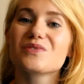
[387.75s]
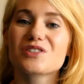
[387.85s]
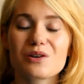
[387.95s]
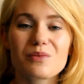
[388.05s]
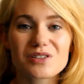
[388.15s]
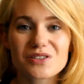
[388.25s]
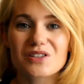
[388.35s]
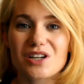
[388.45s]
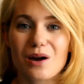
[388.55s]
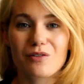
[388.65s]
So most of
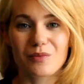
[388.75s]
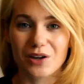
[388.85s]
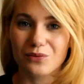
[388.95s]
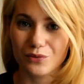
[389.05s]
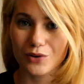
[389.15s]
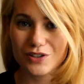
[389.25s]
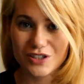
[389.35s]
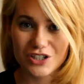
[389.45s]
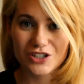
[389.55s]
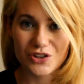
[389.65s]
the time if my roots
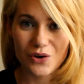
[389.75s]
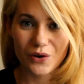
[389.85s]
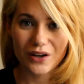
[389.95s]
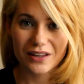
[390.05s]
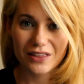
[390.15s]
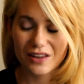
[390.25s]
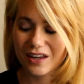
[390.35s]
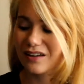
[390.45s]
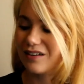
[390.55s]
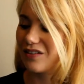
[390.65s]
are just the oily
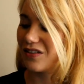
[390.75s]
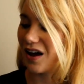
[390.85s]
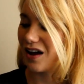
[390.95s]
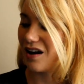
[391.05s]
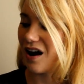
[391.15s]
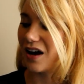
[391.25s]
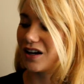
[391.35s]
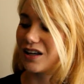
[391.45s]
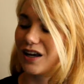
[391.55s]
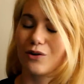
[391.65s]
thing, then I
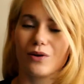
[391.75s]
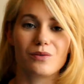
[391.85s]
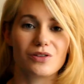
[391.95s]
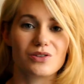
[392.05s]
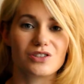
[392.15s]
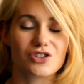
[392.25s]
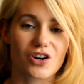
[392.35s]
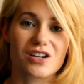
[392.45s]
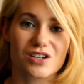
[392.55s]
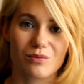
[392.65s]
can get away with using
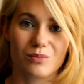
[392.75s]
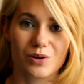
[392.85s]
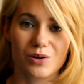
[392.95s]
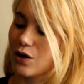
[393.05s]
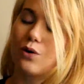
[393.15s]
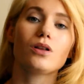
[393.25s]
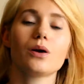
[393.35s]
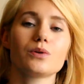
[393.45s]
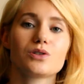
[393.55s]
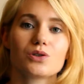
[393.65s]
dry shampoo. All
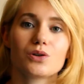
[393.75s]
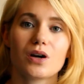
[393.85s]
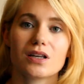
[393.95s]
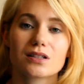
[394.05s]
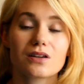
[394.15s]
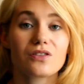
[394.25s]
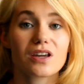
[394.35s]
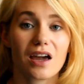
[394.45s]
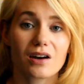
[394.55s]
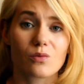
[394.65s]
I will do is give the
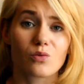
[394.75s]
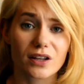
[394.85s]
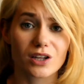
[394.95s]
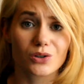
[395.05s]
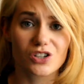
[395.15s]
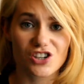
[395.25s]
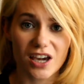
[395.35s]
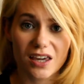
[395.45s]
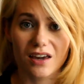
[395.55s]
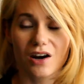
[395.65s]
can a really good
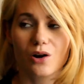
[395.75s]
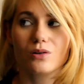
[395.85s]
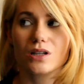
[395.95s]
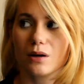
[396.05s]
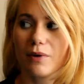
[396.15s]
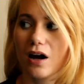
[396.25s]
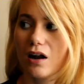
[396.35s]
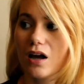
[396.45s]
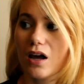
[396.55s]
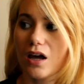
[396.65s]
shake and hold it
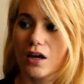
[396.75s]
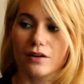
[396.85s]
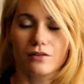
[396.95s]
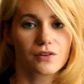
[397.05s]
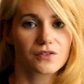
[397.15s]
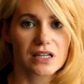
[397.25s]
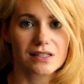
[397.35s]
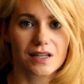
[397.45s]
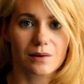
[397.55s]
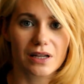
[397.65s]
about
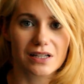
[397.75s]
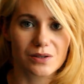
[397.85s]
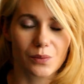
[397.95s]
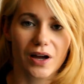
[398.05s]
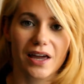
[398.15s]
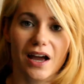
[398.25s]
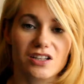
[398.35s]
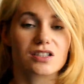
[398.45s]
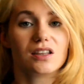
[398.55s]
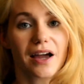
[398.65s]
15 centimeters away and
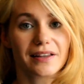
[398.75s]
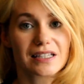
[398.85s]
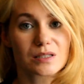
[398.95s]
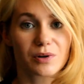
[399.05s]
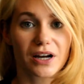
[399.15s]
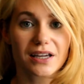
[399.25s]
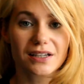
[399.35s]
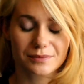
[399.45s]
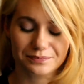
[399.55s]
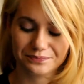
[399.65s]
just lightly spray it.